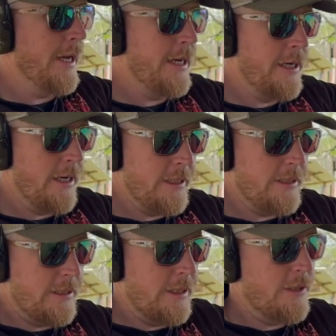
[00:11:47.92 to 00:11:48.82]
and
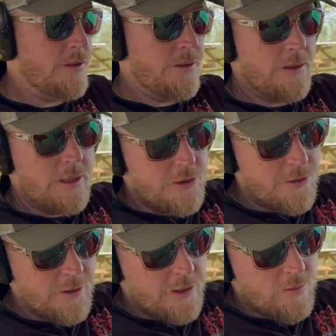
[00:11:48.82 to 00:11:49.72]
it's
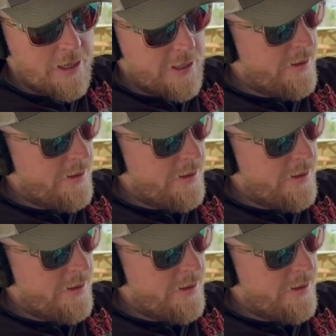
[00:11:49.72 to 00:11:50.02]
shooting great.